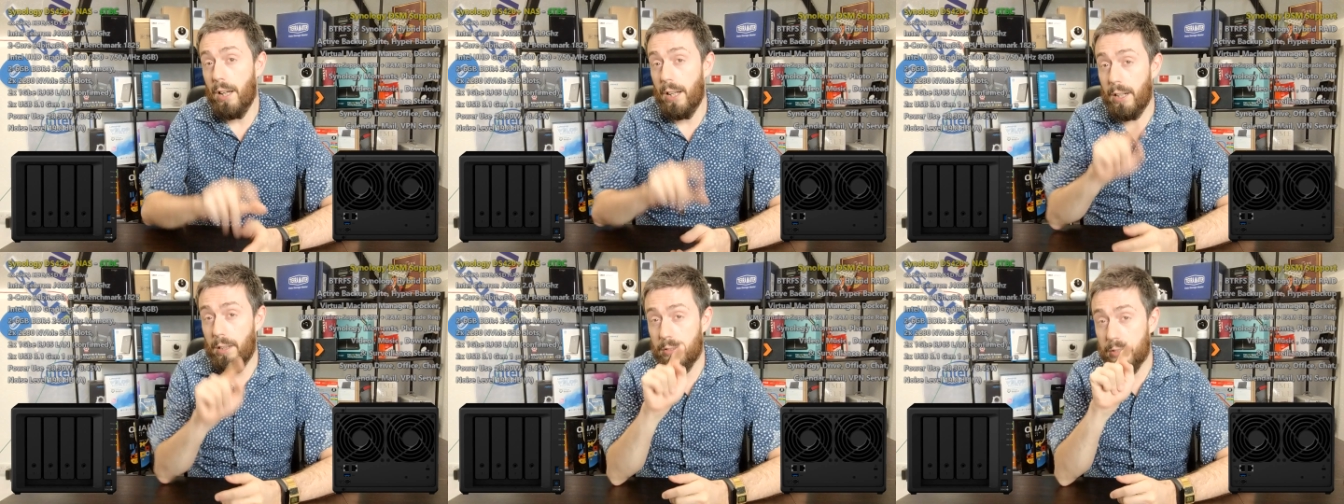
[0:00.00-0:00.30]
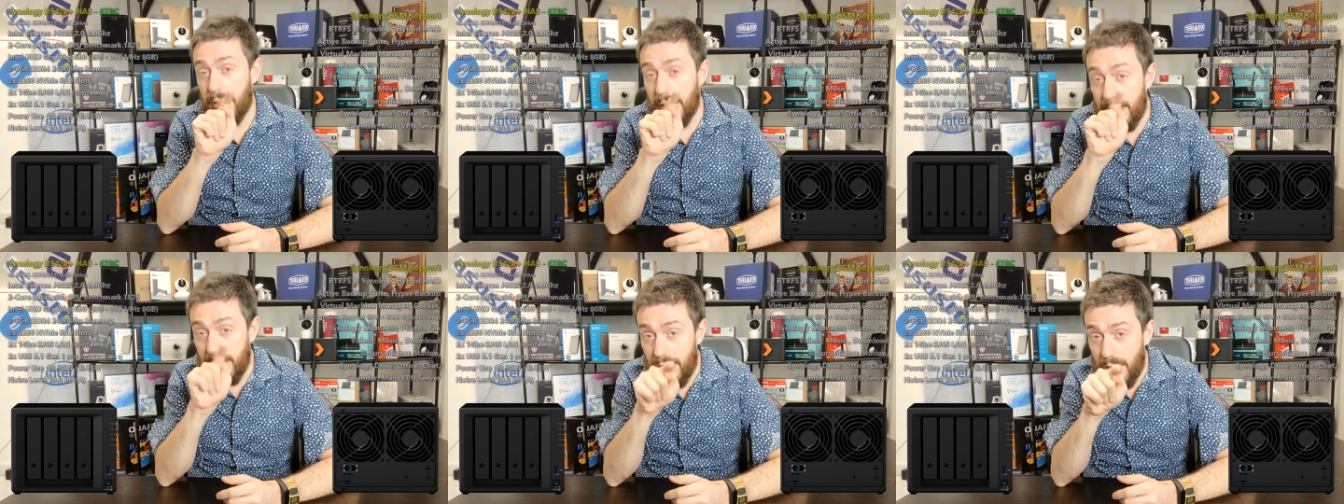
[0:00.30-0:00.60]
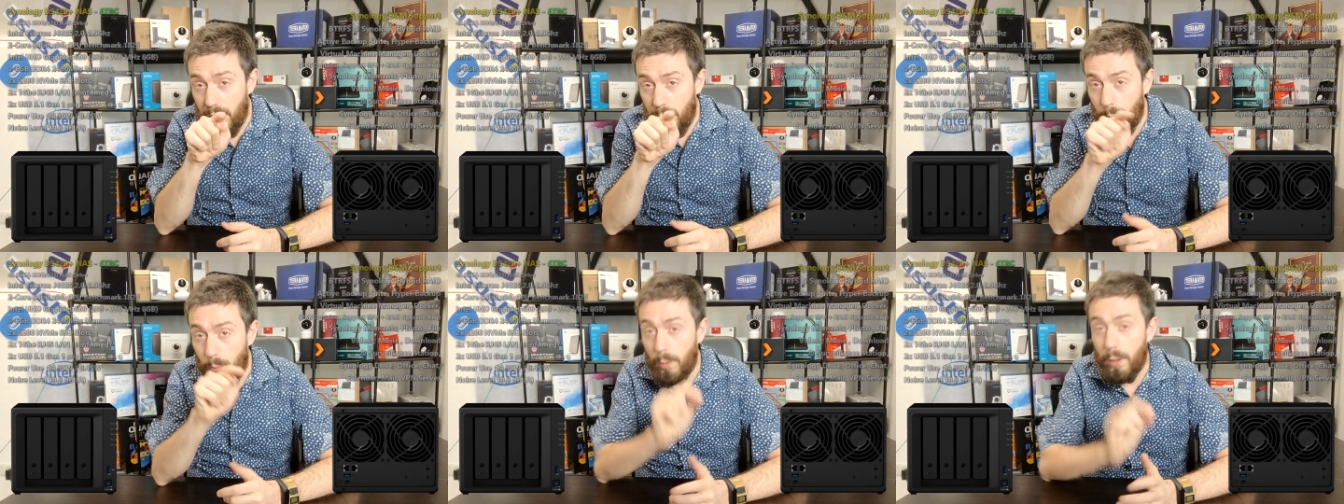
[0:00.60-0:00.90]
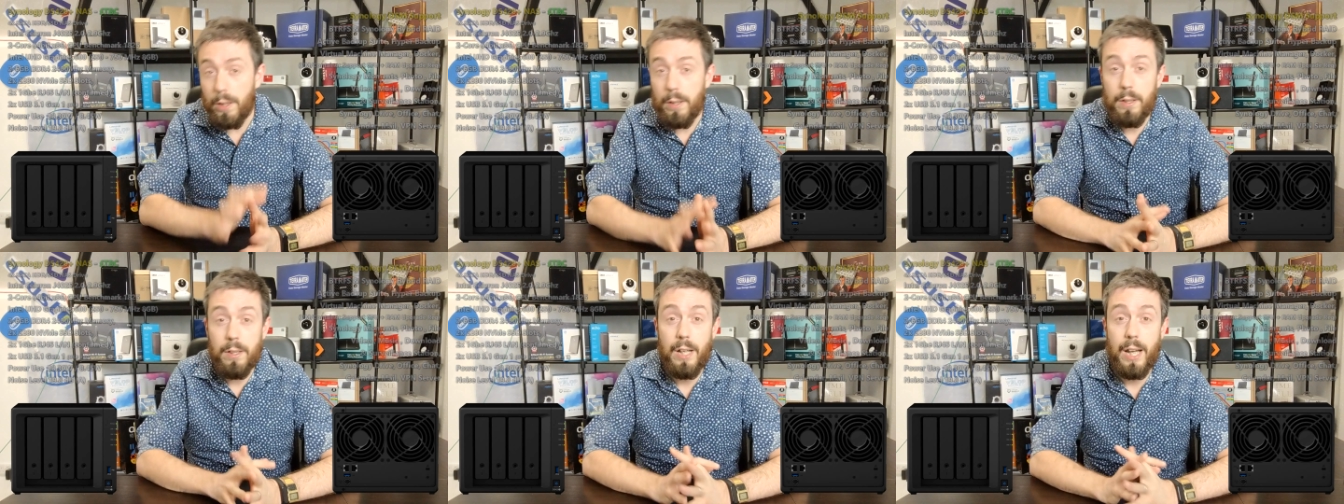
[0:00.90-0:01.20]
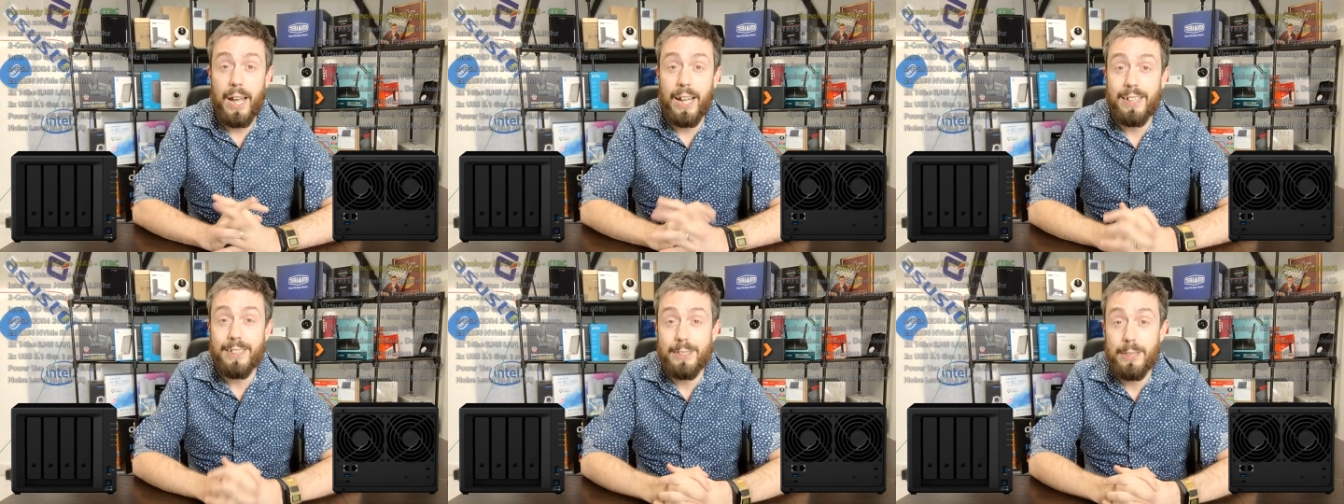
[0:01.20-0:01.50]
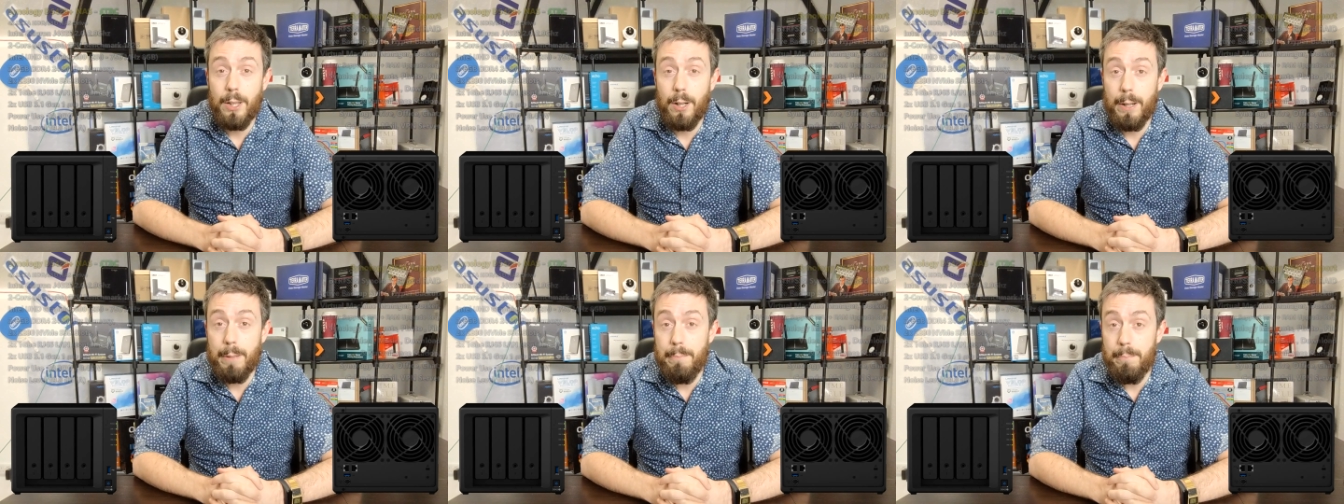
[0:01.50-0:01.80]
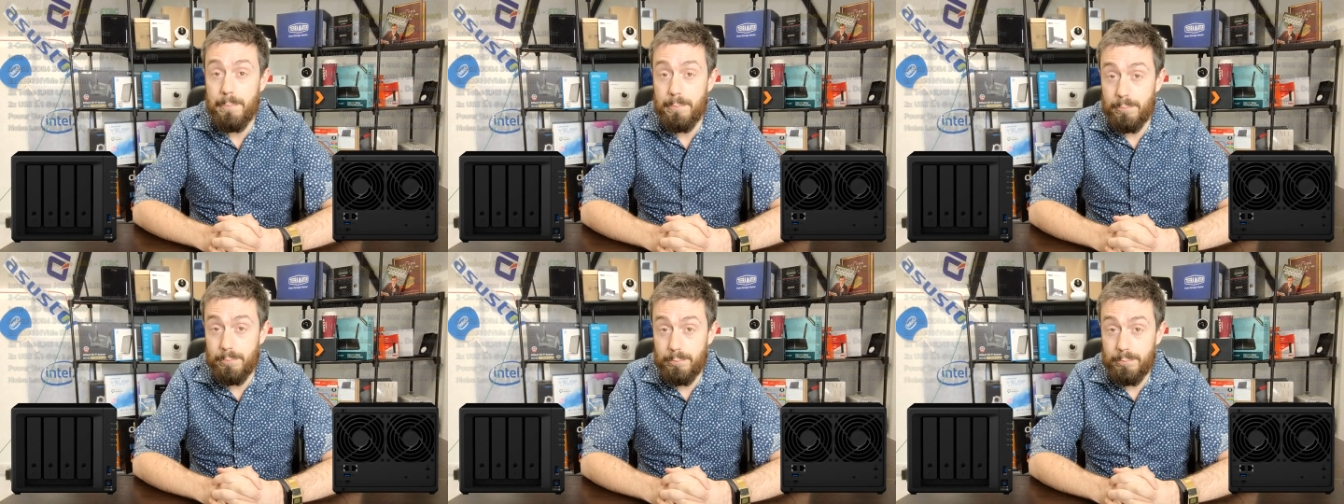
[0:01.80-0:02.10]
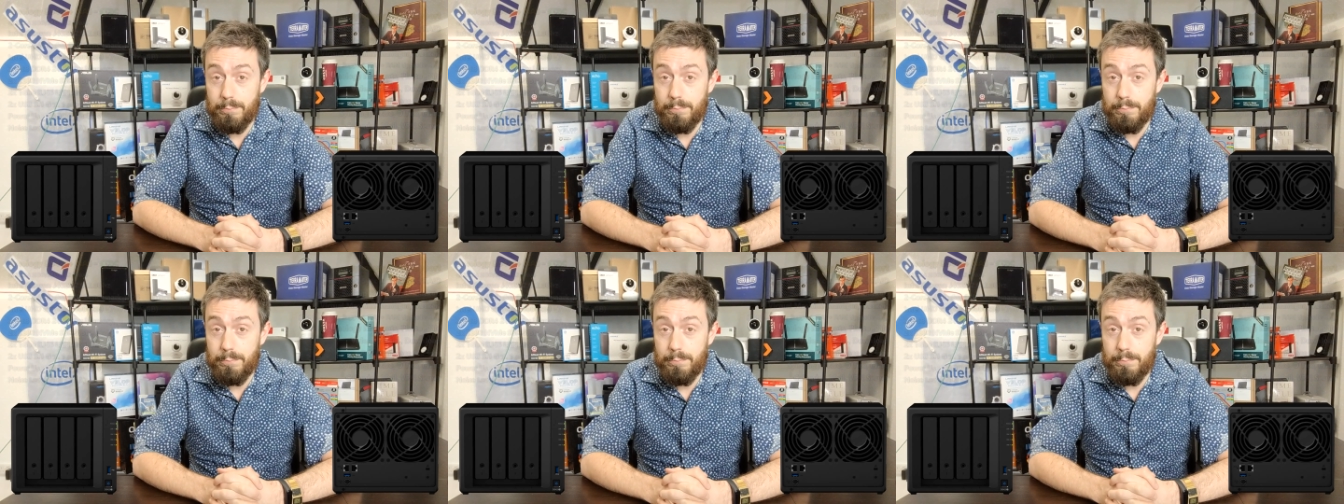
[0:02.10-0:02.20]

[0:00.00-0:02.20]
and I'll see you next time.